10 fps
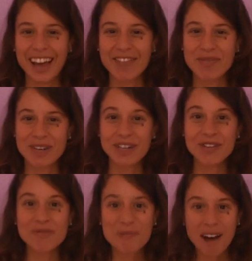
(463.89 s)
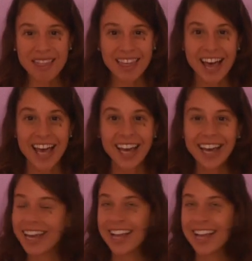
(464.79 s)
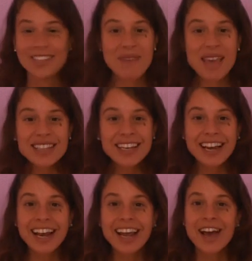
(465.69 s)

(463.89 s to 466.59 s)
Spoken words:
Everybody should want that. It's amazing.